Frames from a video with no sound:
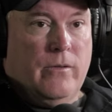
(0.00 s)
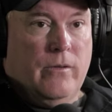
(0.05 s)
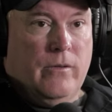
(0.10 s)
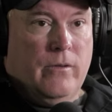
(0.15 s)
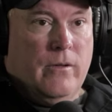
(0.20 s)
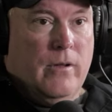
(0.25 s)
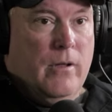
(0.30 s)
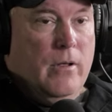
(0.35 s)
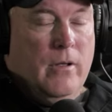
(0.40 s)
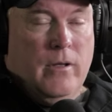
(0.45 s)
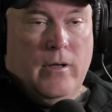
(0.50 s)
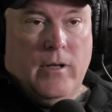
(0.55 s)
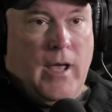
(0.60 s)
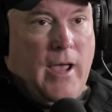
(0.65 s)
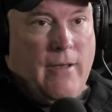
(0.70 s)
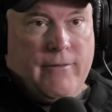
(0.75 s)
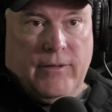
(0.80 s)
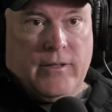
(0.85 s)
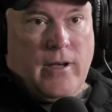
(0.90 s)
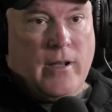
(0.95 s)
And
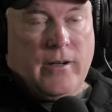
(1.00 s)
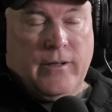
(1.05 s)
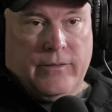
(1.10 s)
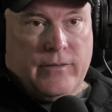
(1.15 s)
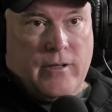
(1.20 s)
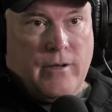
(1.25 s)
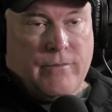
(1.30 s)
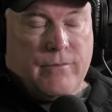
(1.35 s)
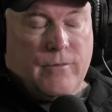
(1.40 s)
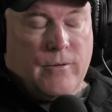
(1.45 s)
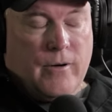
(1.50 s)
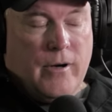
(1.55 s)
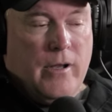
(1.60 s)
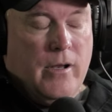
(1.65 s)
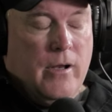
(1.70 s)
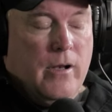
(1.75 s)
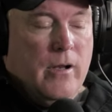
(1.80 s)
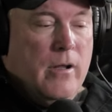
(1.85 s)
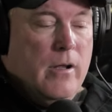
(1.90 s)
I have a ton of stuff for it.